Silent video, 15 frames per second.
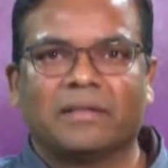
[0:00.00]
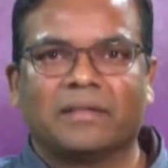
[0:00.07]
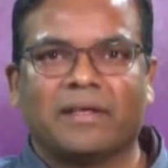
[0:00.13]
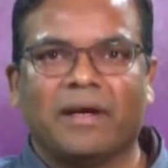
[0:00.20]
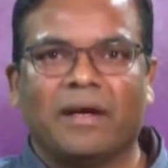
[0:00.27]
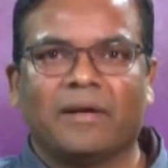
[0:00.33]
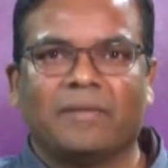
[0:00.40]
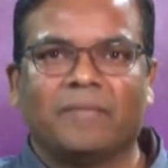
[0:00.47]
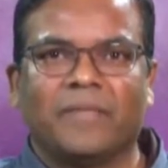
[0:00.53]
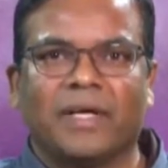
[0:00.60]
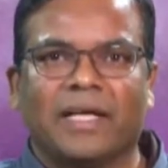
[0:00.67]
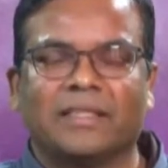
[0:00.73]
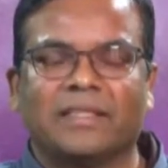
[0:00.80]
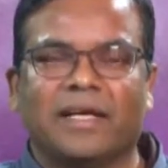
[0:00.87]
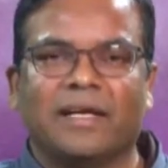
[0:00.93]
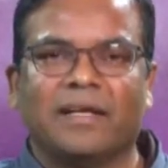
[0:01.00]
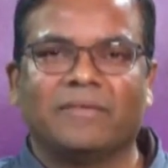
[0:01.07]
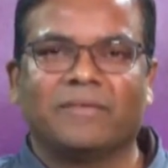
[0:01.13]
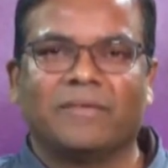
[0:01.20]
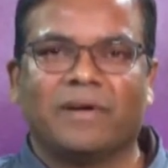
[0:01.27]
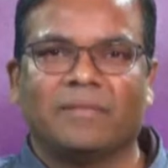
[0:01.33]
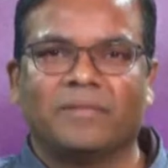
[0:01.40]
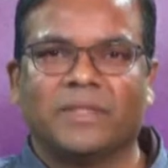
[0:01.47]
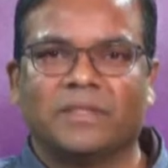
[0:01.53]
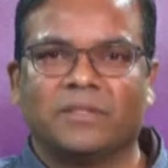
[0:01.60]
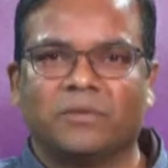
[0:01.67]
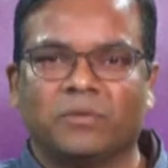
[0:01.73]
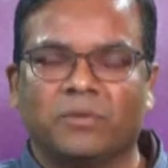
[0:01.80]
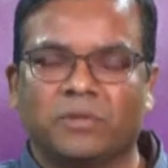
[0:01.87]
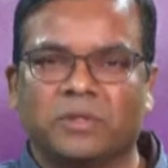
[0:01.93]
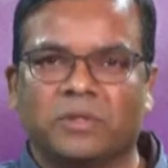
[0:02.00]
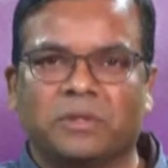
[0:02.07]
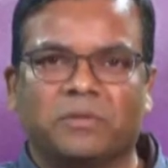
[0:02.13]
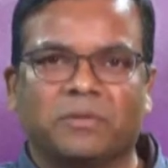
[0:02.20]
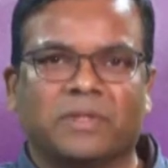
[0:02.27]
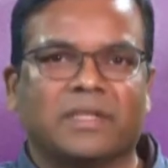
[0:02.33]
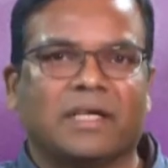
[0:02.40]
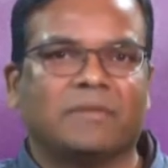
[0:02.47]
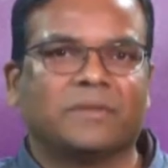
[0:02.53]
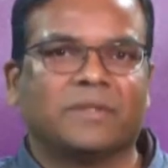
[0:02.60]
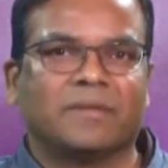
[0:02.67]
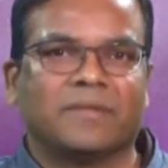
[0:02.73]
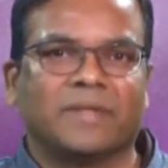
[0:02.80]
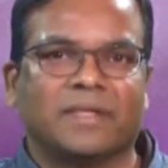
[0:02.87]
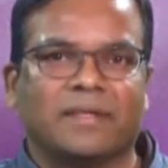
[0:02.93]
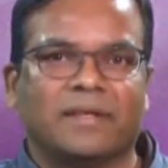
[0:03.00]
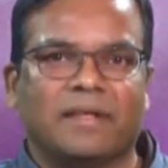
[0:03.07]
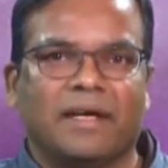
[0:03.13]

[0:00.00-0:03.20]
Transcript: column extending from the source to the observer,